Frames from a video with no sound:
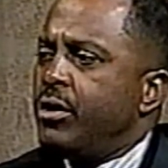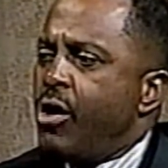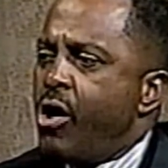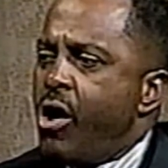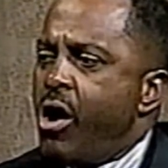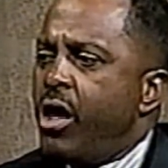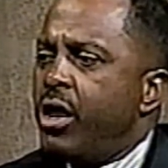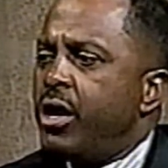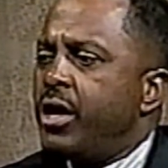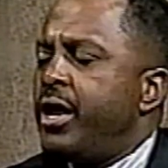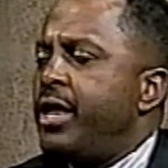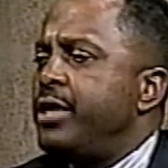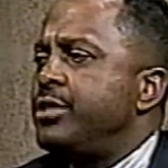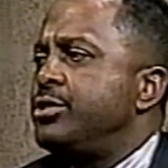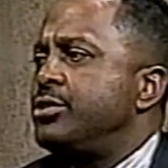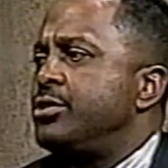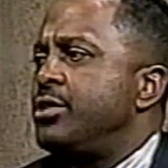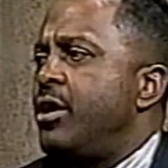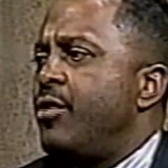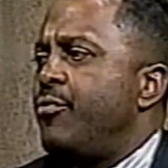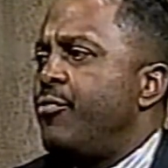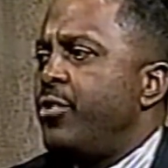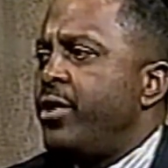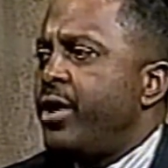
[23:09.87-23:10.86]
all of that
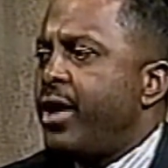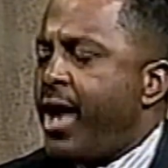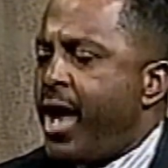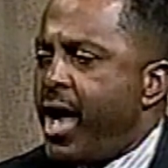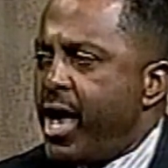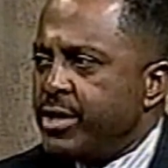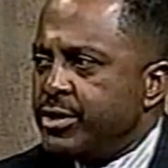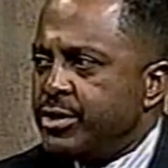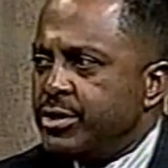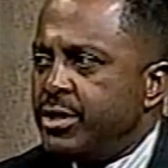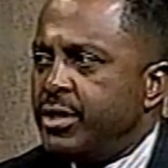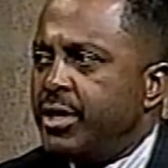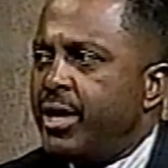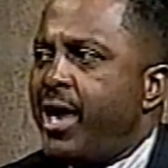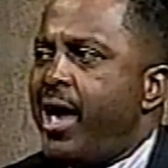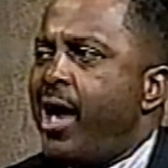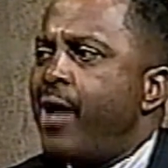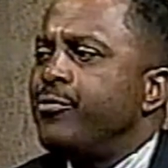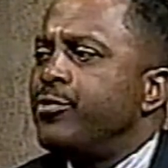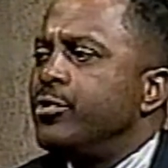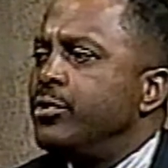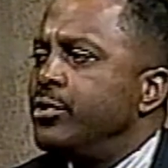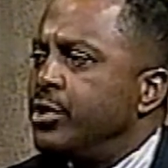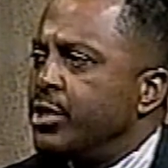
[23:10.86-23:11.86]
stuff. We constantly
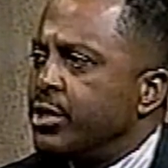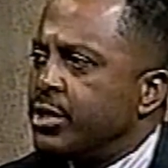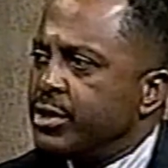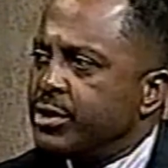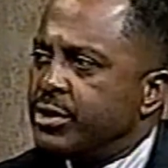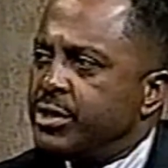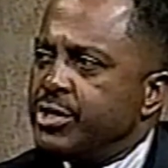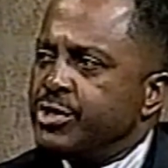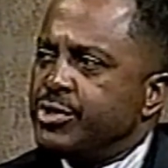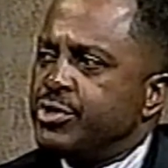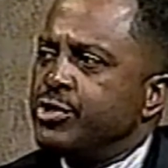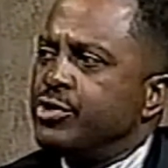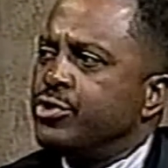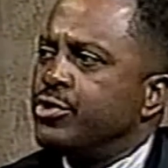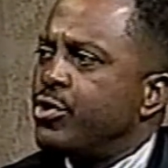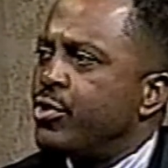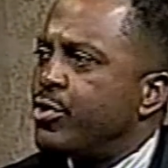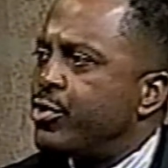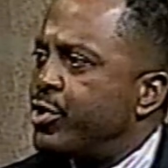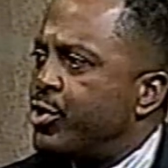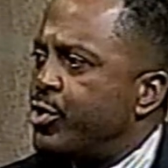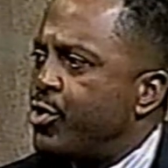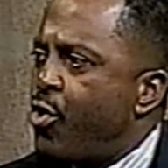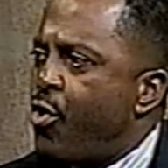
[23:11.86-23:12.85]
have to look at this and
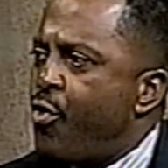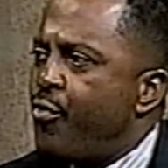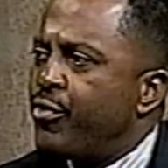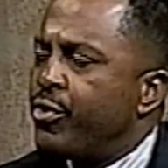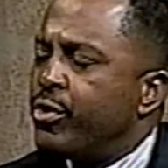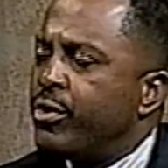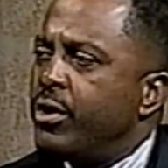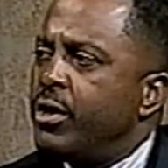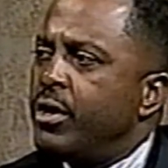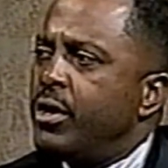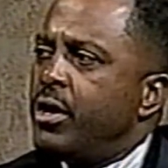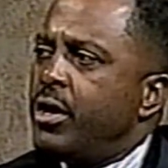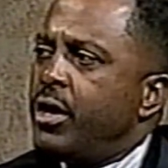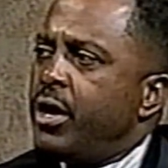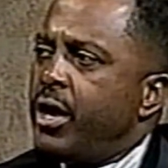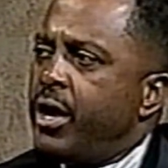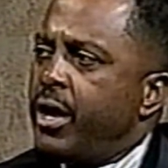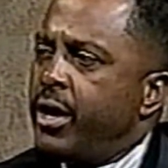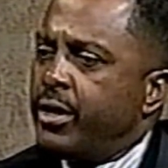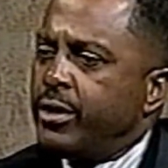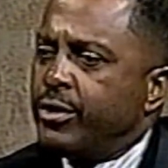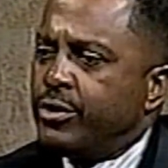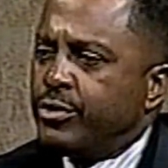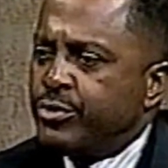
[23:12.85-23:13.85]
turn it over
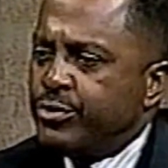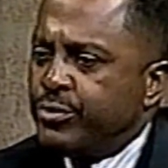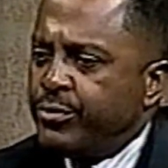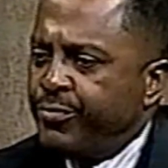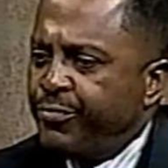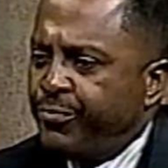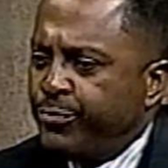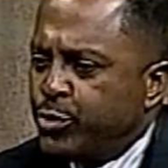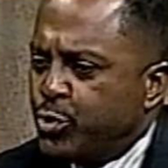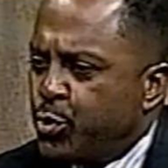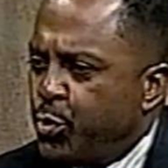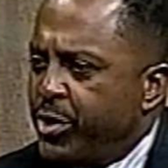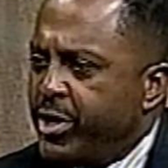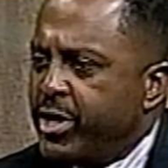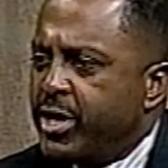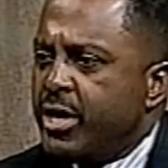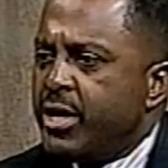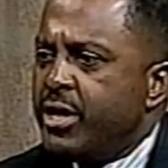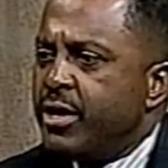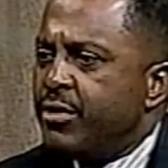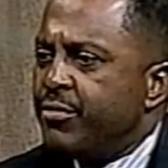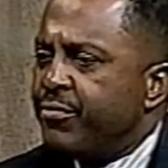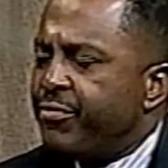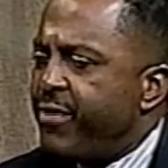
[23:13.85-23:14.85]
and tweak
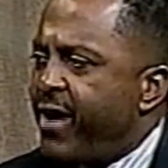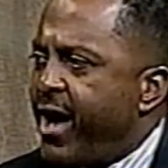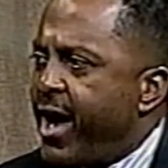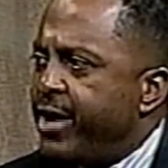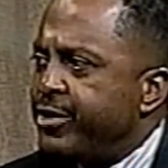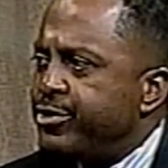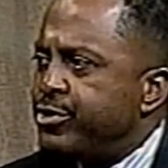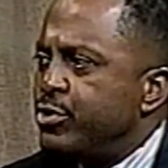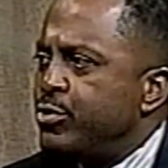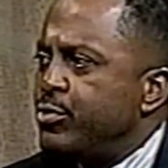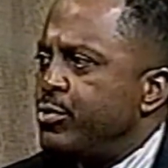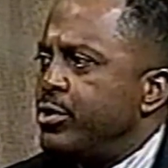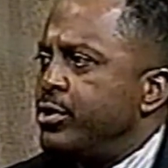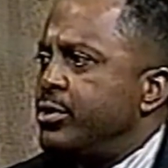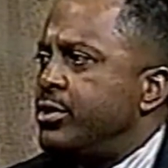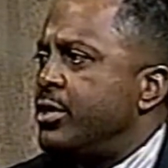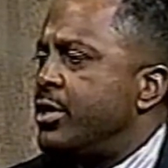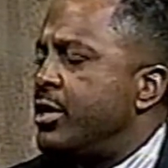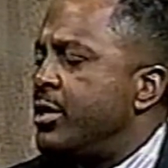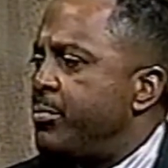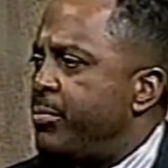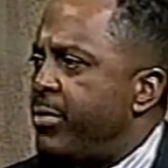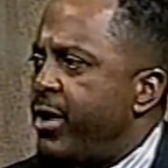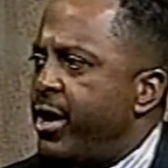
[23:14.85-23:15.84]
it and fine-tune it to
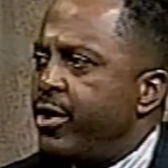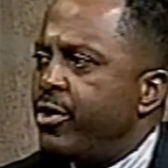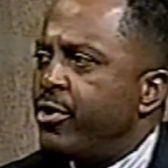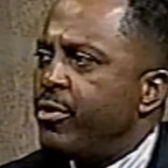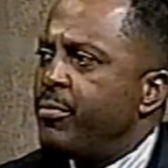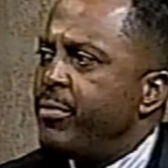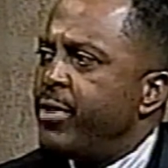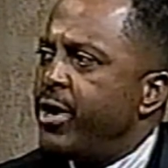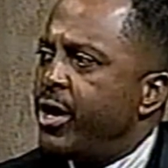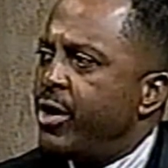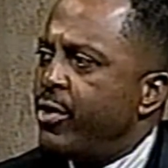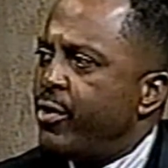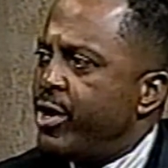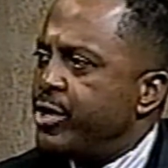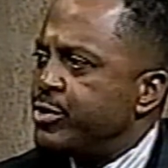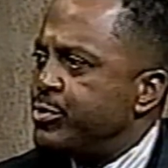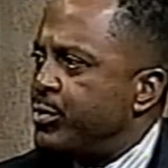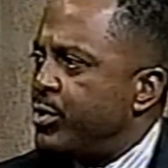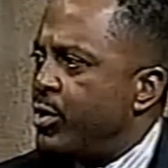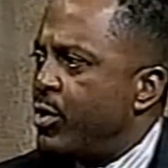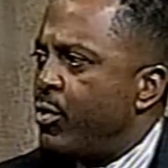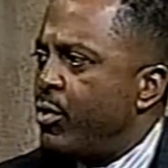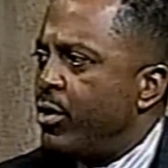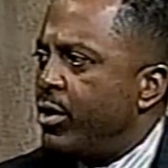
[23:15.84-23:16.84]
get better and better as
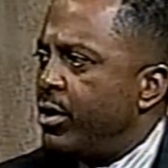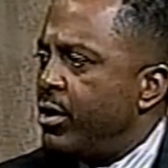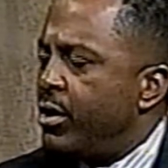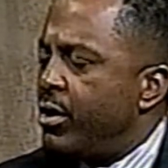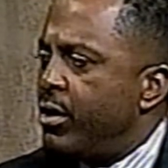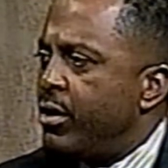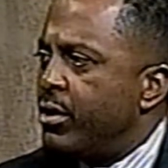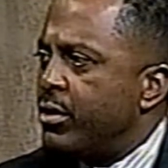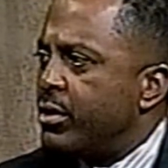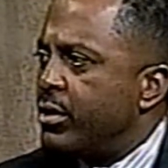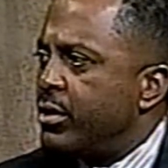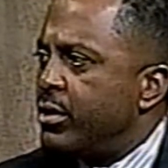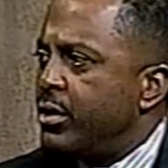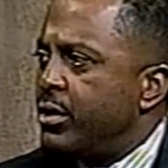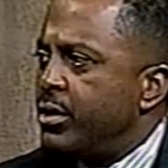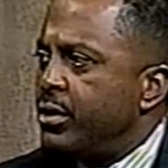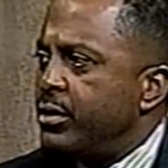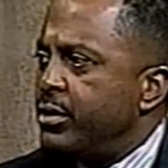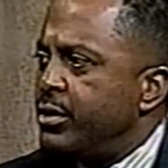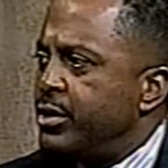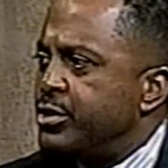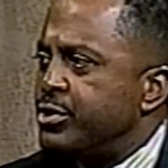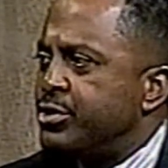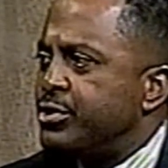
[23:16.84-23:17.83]
we go along.
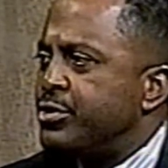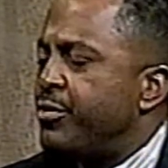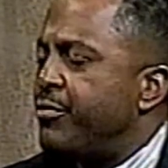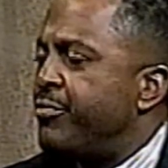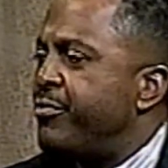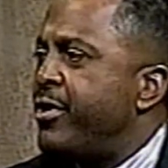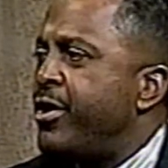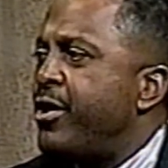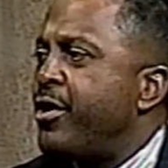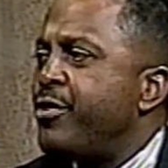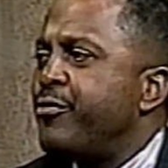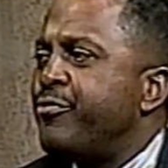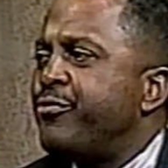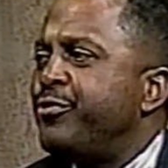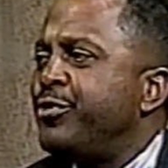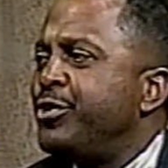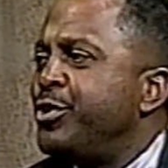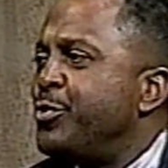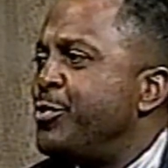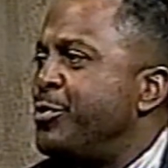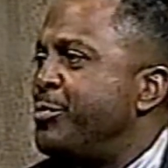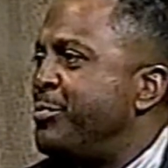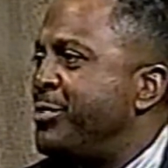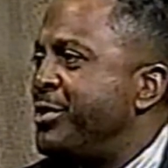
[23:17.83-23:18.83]
Okay. This is a very
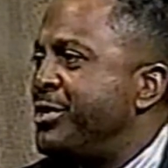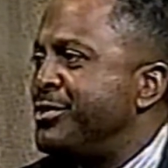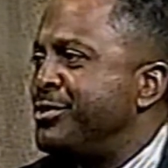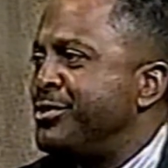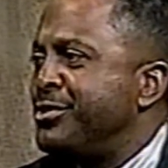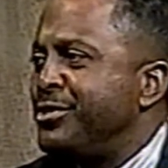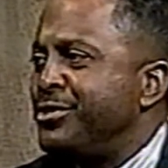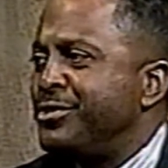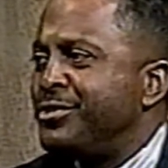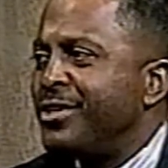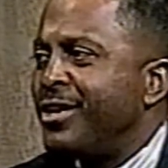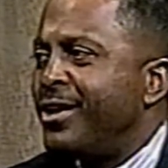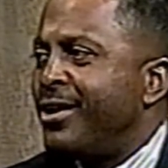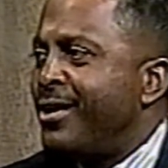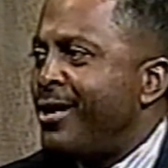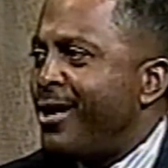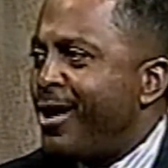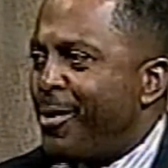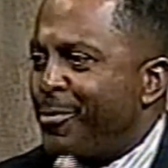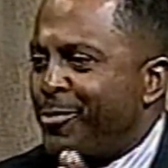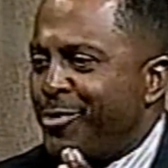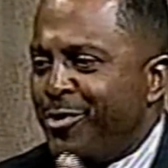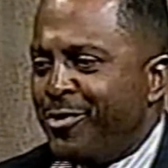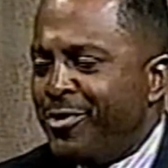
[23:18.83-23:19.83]
fluid business.
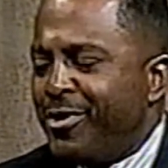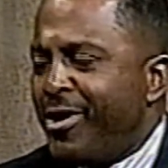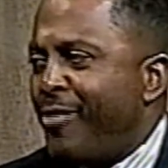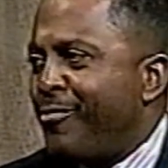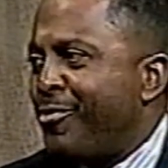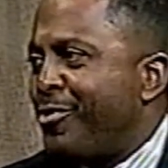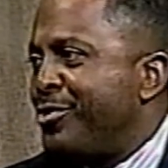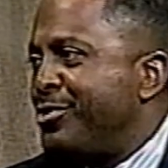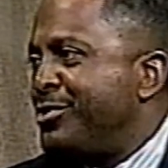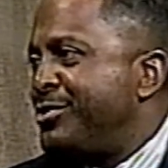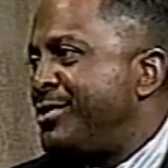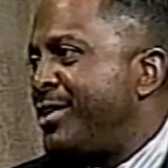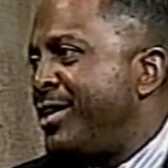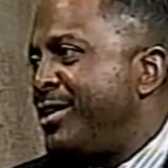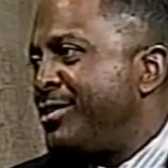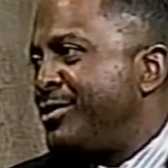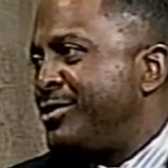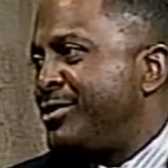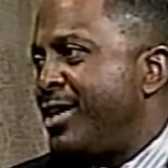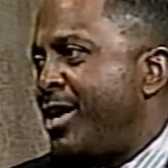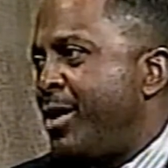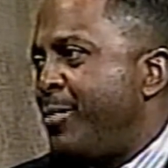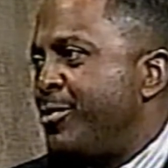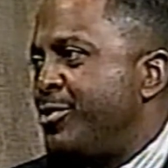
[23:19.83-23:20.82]
Right. You're never going to stay the
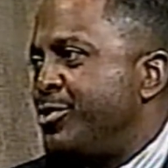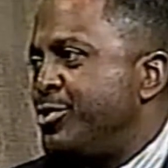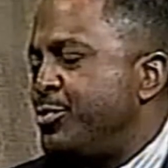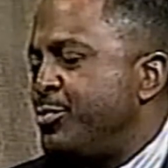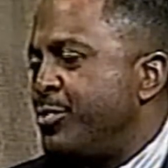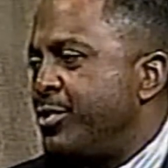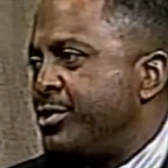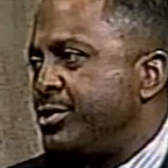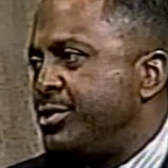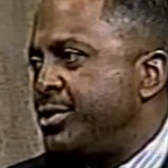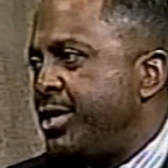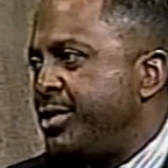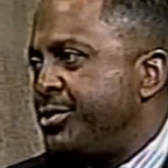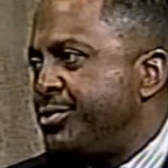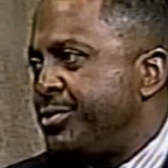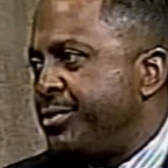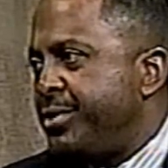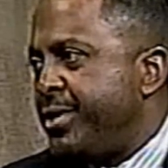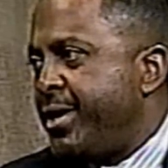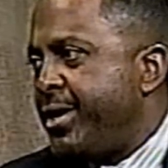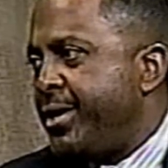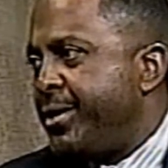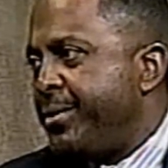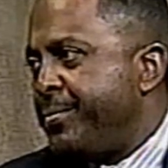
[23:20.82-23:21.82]
same as you was
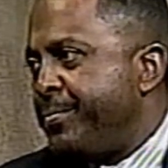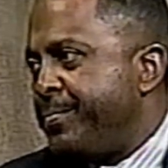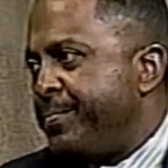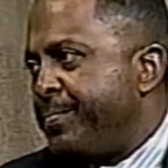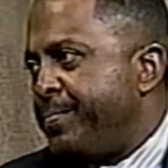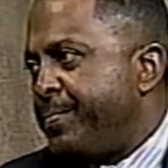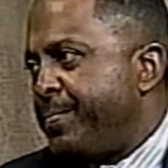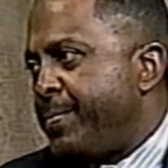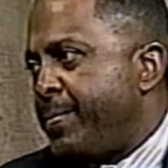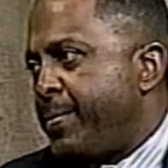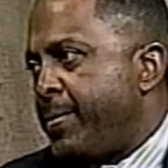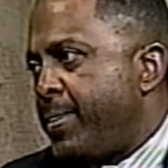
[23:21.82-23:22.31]
yesterday. Okay, so